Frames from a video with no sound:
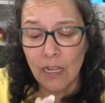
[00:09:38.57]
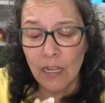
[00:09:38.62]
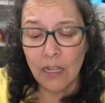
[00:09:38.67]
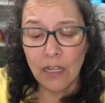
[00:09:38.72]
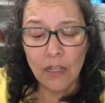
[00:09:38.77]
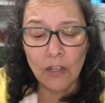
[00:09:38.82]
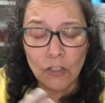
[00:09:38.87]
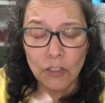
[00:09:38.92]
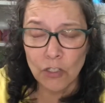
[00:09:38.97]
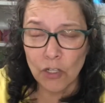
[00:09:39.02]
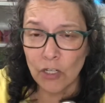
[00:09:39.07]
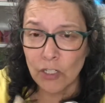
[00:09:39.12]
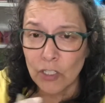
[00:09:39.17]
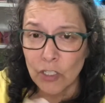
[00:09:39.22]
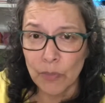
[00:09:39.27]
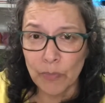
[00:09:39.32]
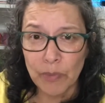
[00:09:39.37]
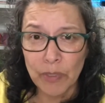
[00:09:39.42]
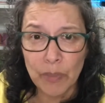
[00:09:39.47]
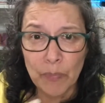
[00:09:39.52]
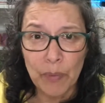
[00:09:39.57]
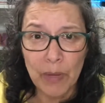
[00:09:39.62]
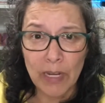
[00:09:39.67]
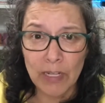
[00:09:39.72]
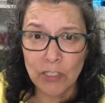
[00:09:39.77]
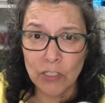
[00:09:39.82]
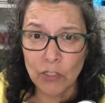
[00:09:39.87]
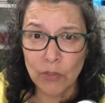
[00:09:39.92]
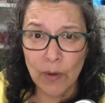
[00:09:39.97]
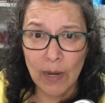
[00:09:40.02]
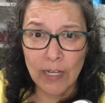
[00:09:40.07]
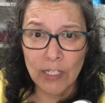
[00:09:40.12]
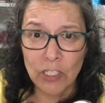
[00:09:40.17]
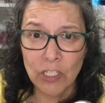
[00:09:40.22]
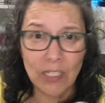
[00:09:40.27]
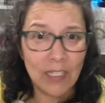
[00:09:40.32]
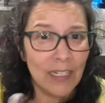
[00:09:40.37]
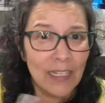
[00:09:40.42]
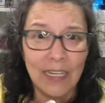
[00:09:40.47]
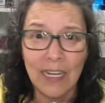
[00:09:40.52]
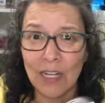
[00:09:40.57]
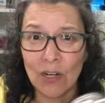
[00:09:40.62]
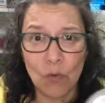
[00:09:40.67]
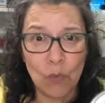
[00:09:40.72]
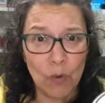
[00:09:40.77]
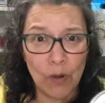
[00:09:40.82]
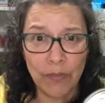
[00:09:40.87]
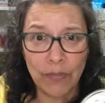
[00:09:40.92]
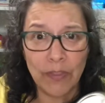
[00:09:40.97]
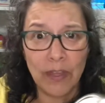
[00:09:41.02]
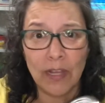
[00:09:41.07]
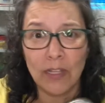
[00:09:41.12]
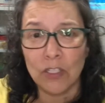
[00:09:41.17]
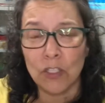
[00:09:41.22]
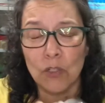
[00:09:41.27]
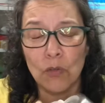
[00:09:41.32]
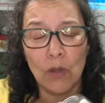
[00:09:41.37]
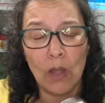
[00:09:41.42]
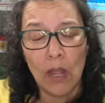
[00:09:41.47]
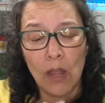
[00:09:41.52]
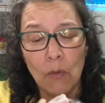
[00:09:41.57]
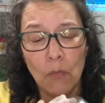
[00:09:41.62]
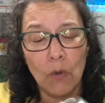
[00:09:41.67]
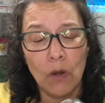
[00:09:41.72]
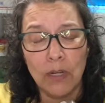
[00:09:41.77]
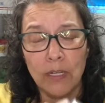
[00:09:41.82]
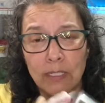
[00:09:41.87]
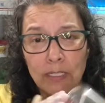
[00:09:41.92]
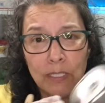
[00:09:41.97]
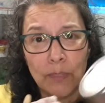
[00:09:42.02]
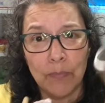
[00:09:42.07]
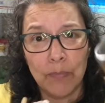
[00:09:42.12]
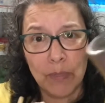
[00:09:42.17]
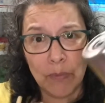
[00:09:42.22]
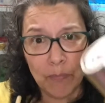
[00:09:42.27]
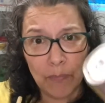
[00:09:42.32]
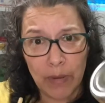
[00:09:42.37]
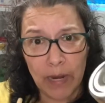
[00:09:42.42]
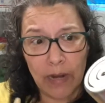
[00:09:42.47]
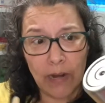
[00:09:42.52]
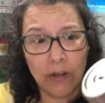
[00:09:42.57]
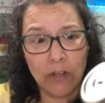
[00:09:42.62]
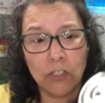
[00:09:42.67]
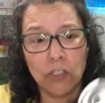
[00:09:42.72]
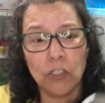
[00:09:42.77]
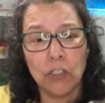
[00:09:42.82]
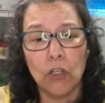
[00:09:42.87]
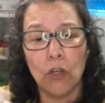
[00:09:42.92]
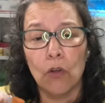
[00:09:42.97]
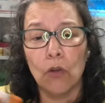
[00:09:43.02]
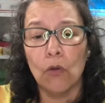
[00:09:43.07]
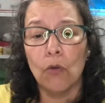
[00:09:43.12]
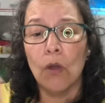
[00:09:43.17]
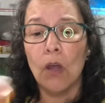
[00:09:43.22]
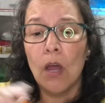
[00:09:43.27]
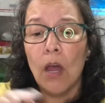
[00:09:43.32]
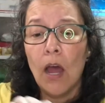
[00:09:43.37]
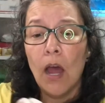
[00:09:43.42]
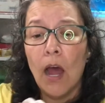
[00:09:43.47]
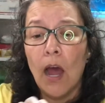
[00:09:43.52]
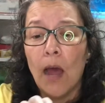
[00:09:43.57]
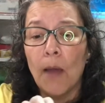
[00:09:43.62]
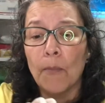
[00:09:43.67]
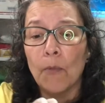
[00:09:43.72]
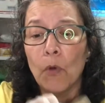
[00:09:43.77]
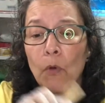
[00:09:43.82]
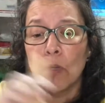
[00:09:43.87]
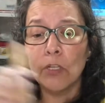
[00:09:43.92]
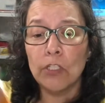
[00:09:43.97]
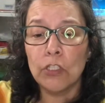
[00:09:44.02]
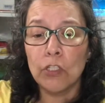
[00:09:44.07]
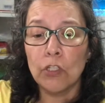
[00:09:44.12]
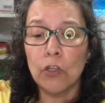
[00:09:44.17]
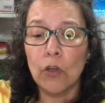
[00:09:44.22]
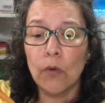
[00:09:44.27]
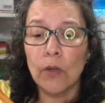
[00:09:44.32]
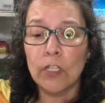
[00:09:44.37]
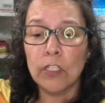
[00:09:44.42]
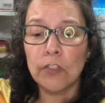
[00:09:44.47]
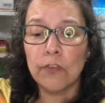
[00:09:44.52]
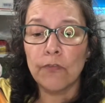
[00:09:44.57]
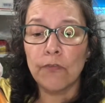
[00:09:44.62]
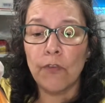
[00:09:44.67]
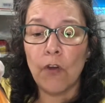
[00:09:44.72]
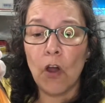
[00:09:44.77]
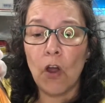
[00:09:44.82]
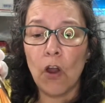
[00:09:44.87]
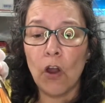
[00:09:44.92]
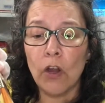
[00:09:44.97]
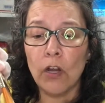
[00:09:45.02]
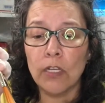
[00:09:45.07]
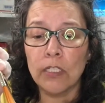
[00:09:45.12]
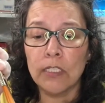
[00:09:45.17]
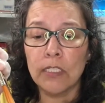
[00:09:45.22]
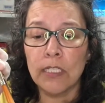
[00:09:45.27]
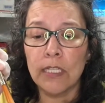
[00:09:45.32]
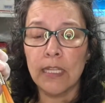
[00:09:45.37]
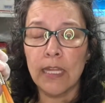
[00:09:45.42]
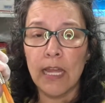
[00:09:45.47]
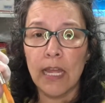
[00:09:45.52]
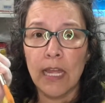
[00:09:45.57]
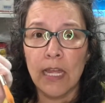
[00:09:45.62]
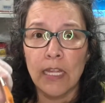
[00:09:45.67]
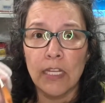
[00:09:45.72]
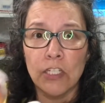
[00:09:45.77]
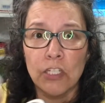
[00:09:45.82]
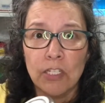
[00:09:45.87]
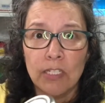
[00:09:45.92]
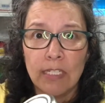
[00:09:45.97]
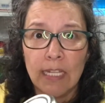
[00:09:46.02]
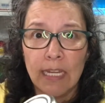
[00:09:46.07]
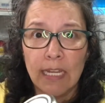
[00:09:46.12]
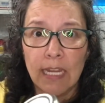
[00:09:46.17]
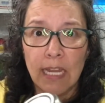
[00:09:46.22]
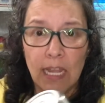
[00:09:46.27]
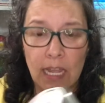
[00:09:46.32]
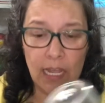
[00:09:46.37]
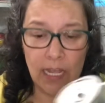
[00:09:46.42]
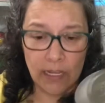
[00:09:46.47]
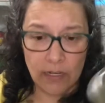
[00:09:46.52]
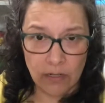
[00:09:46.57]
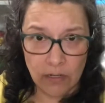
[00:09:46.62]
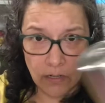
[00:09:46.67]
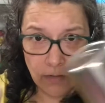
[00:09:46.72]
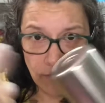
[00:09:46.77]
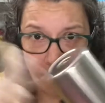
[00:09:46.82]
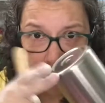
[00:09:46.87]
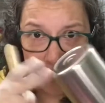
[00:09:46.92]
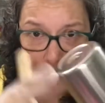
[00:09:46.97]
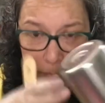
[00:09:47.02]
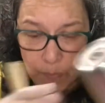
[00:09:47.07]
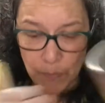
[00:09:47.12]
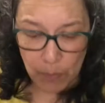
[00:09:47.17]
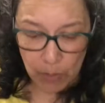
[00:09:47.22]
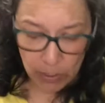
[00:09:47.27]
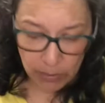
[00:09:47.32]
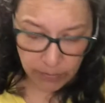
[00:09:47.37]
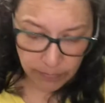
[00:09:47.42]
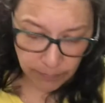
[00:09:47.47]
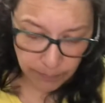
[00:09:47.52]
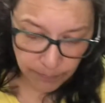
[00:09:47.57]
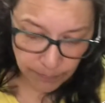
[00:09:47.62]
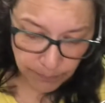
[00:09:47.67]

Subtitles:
It'll start chipping the paint and scratching, and I don't want that. So I want it to be bare. So I'm going to go as far to the edge as I can from the bottom.